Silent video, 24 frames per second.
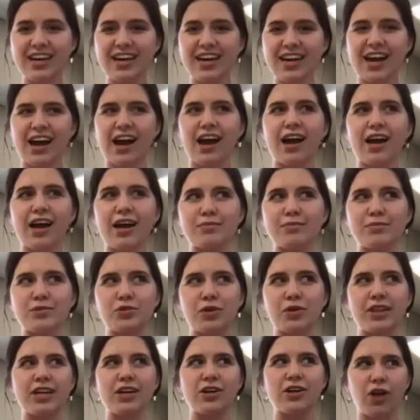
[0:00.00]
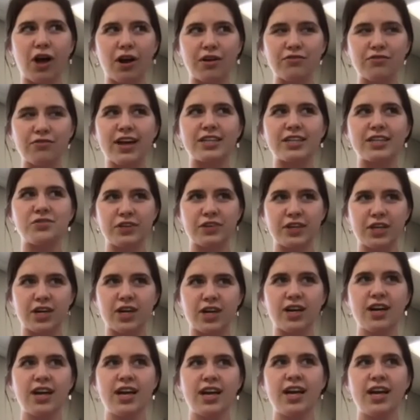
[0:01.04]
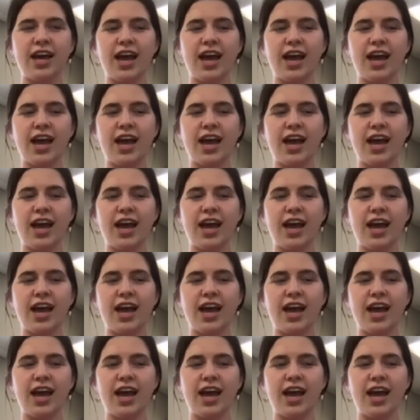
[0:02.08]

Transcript: So I think a lot of that is fear.